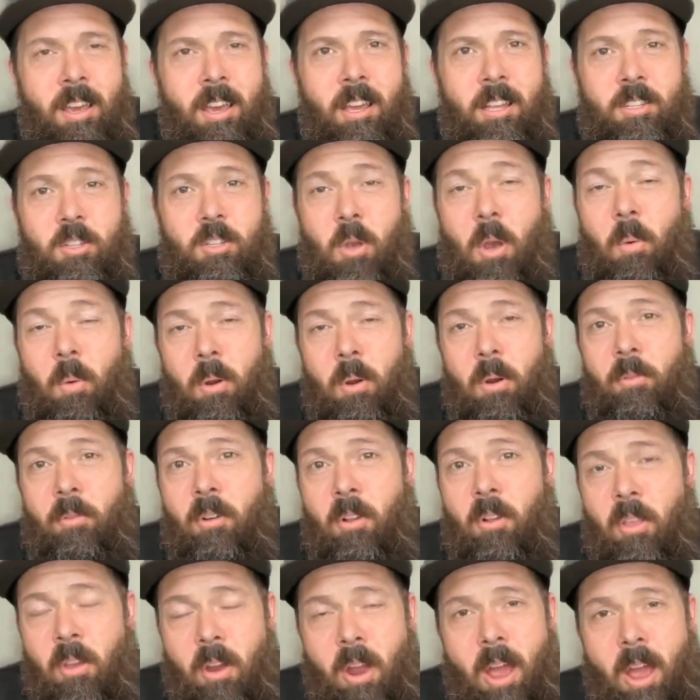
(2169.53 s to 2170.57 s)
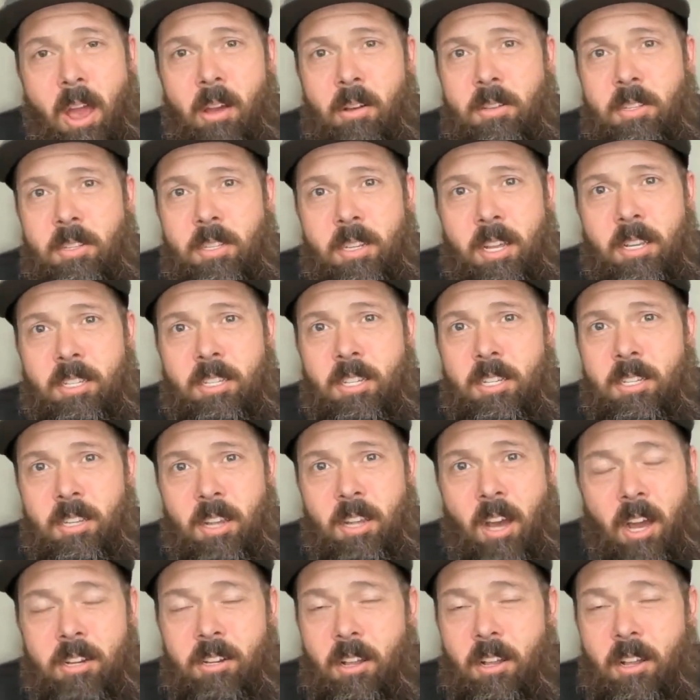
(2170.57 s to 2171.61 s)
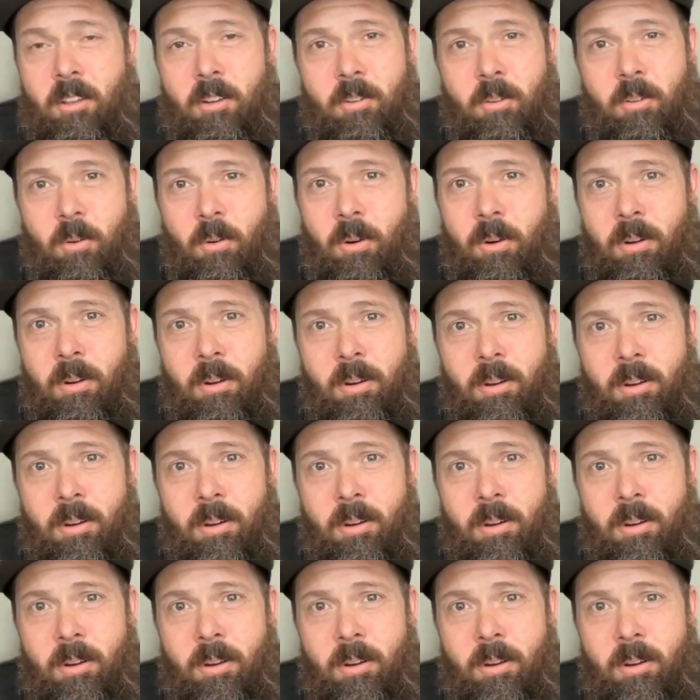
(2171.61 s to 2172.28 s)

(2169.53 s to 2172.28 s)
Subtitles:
And so I went over to their house and I just knocked on their door.